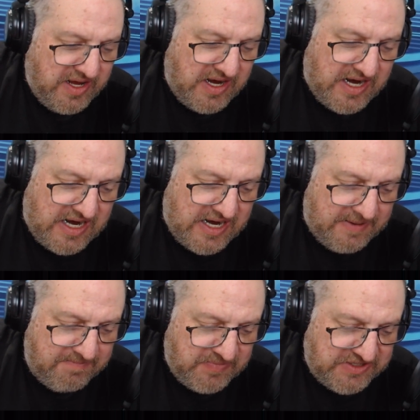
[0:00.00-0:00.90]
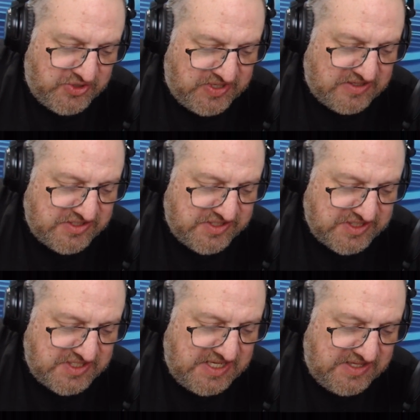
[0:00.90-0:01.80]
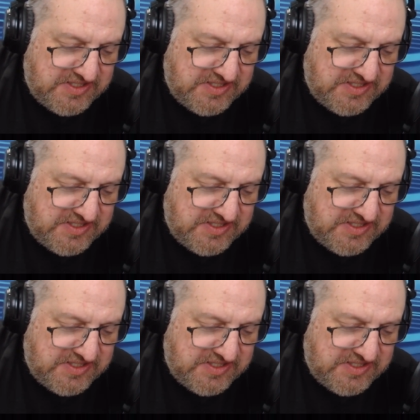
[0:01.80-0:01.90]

In 2016,